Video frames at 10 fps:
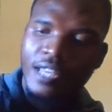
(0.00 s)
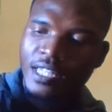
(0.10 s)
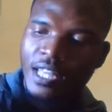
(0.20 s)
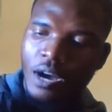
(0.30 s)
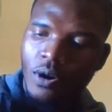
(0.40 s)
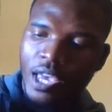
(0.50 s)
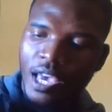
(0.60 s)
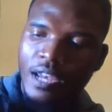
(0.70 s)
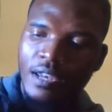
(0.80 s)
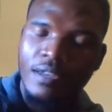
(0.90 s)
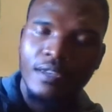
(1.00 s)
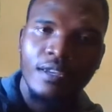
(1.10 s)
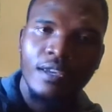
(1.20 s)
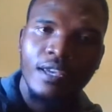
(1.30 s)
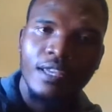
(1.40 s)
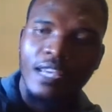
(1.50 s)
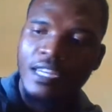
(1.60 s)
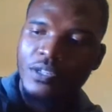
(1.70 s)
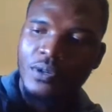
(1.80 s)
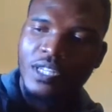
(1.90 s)
That's the alkane
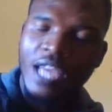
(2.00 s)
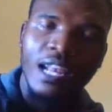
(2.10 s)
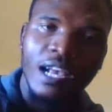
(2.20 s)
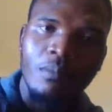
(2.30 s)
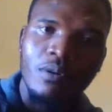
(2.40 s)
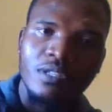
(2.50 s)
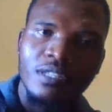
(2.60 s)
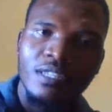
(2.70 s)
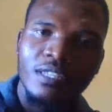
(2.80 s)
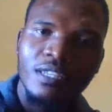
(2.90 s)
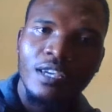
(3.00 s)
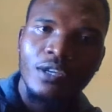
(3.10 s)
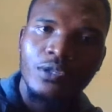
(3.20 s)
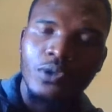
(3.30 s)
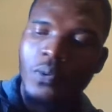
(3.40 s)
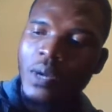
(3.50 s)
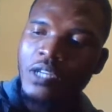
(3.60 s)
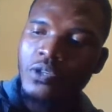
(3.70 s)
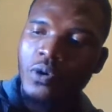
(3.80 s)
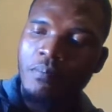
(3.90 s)
that has got 9 carbons. So we
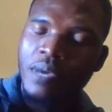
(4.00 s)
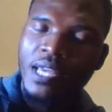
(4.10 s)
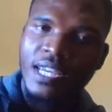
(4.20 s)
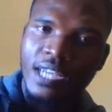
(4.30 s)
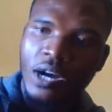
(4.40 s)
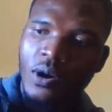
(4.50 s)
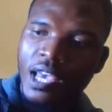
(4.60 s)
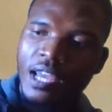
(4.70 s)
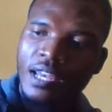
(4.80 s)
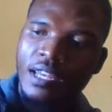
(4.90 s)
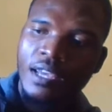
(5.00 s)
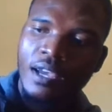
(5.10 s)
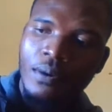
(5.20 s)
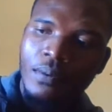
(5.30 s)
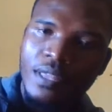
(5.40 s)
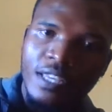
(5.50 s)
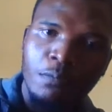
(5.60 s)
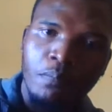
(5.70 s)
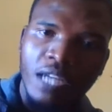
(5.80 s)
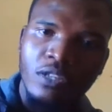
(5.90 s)
want to compare that alkane with
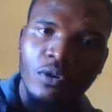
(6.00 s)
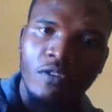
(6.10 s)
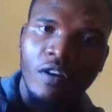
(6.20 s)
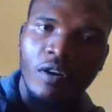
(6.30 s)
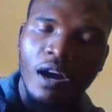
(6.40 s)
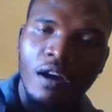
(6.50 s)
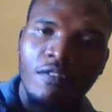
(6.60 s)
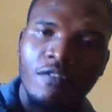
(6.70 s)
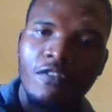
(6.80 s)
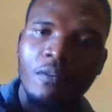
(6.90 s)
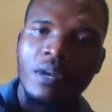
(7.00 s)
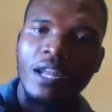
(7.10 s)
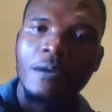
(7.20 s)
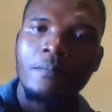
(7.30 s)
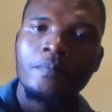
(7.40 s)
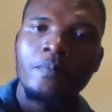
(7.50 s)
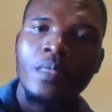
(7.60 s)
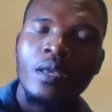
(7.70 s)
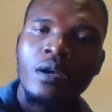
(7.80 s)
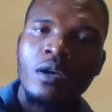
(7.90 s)
this part of our formula.
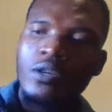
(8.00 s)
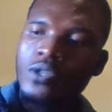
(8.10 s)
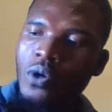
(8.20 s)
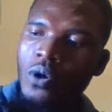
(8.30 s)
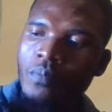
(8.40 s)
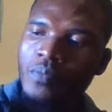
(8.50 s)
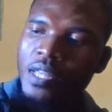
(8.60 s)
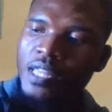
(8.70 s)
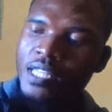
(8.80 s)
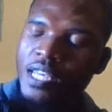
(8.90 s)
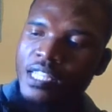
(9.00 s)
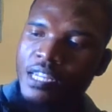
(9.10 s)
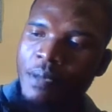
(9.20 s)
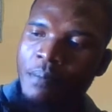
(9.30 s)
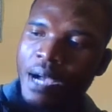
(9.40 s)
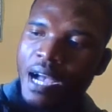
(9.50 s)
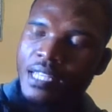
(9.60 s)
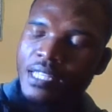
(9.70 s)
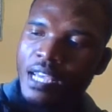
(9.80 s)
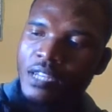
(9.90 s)
So in this case, remember
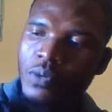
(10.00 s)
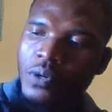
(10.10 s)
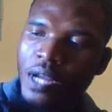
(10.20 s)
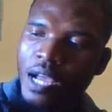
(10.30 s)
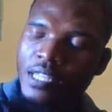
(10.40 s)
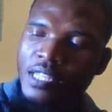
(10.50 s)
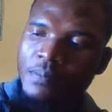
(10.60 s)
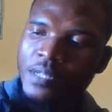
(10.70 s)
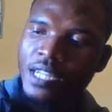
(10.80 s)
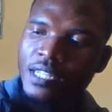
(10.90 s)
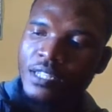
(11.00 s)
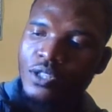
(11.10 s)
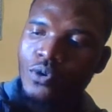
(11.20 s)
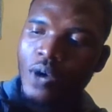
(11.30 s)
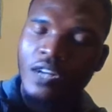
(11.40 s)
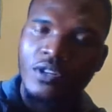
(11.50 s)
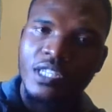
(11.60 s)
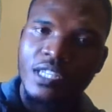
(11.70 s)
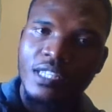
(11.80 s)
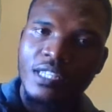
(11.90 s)
I said we're gonna subtract 2
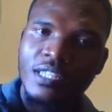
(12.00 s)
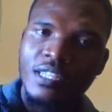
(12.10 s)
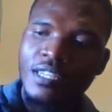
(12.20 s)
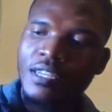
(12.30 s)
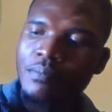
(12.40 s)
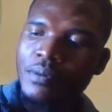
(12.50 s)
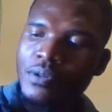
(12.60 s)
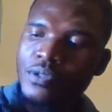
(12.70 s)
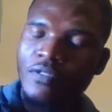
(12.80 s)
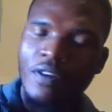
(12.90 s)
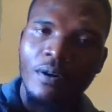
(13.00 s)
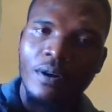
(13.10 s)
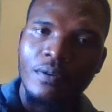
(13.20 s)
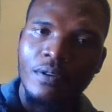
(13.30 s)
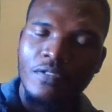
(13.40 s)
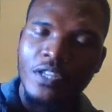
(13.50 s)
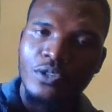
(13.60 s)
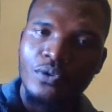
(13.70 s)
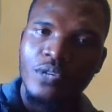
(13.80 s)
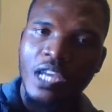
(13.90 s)
hydrogens because of the
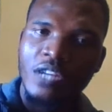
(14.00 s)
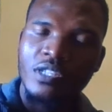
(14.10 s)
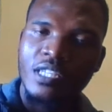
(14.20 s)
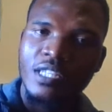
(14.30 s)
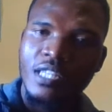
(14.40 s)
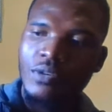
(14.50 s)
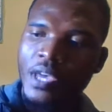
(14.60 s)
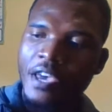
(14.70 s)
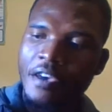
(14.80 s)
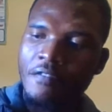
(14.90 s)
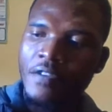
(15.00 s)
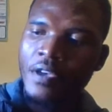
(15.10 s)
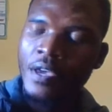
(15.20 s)
2 nitrogens that we have.